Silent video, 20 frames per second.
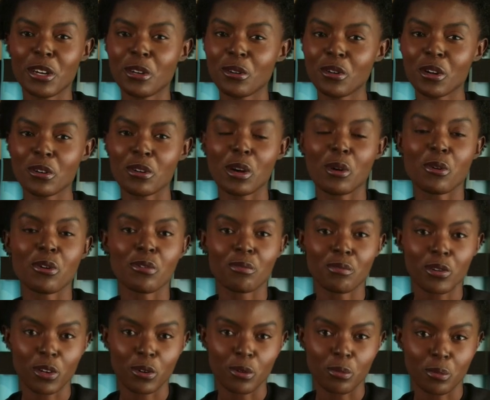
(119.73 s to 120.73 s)
to those
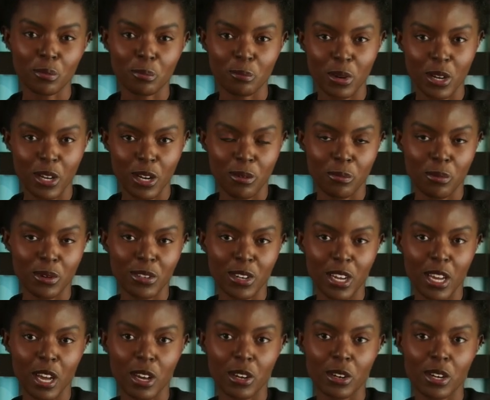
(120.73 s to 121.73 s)
few who burn with the
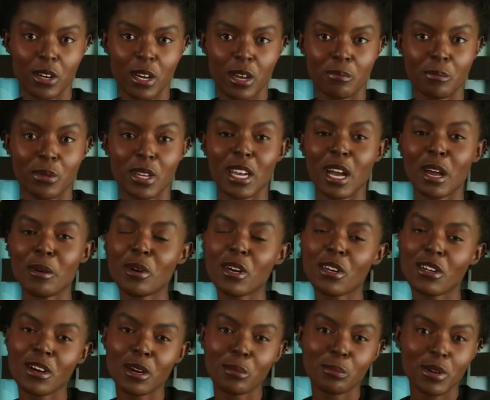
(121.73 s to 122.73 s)
hunger of becoming
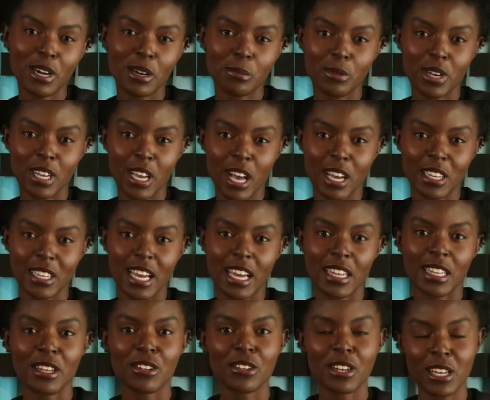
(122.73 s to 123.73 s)
something beyond
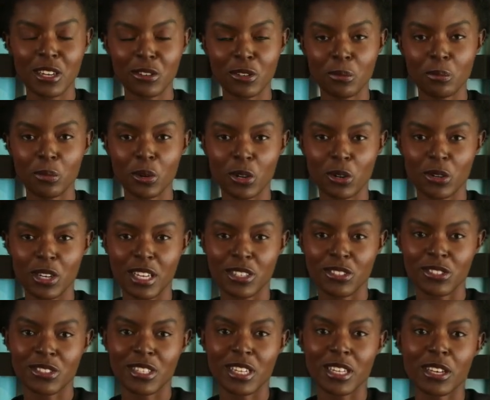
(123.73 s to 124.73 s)
anything the world has
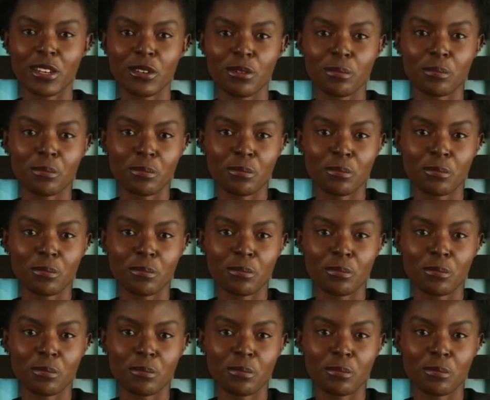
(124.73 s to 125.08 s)
seen?